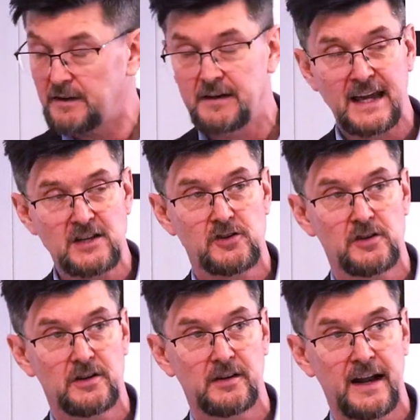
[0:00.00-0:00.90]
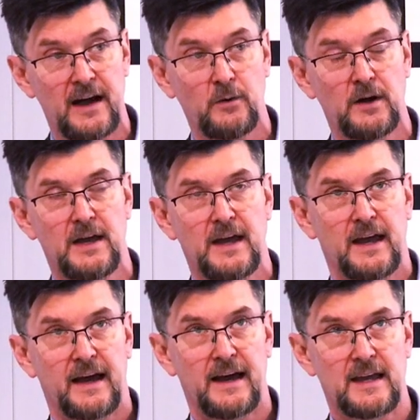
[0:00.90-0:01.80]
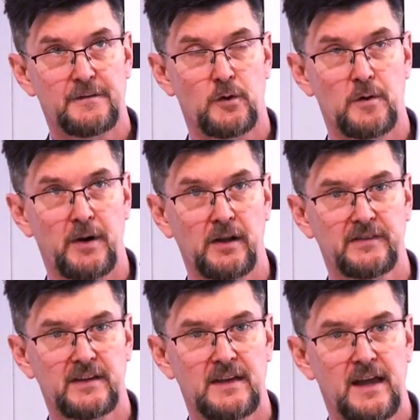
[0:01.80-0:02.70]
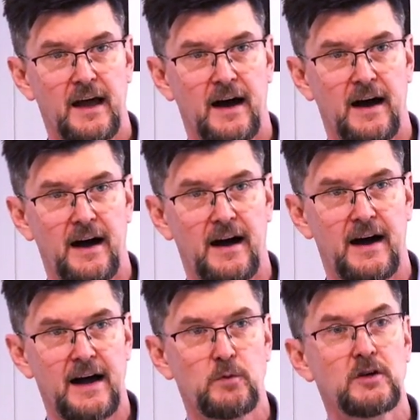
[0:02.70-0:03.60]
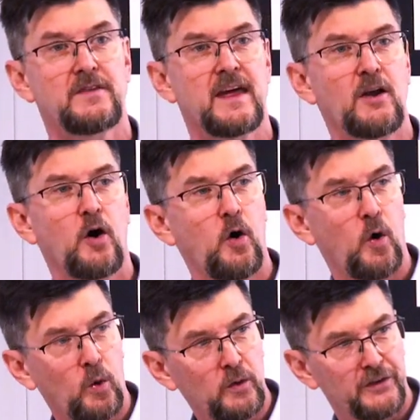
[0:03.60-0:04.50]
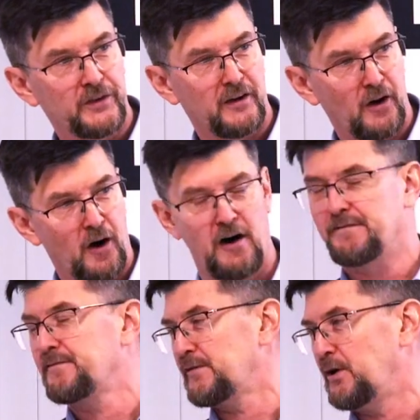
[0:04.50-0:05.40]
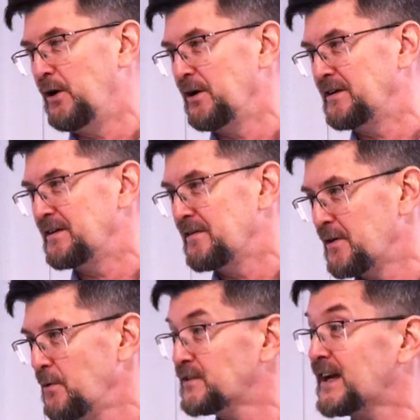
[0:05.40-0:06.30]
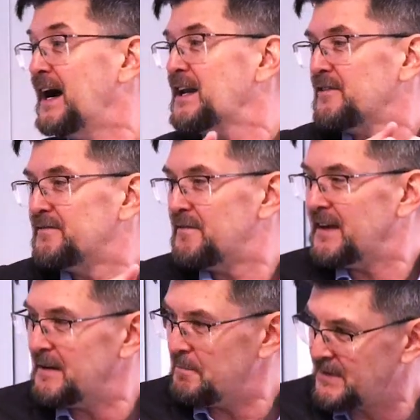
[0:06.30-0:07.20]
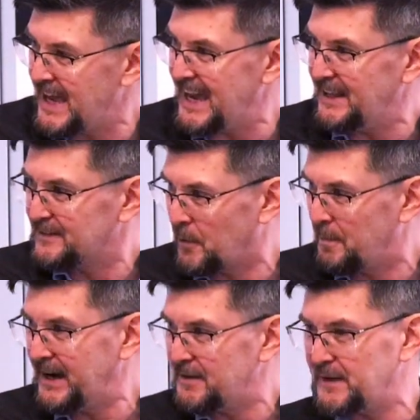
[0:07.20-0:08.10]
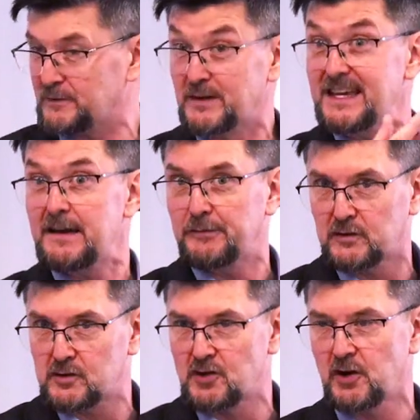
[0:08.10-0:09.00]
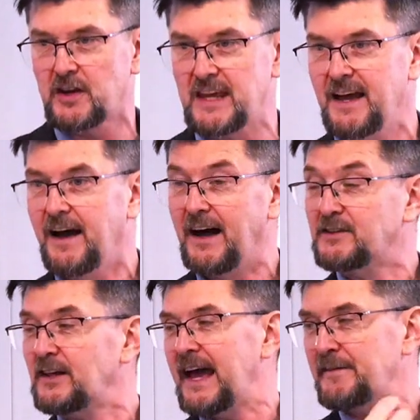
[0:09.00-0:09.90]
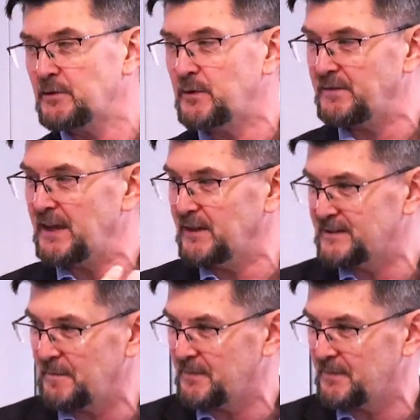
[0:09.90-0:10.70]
nature now in foreign policy, I would then hold off on those kind of gains or benefits or gifts to Turkey until after we've given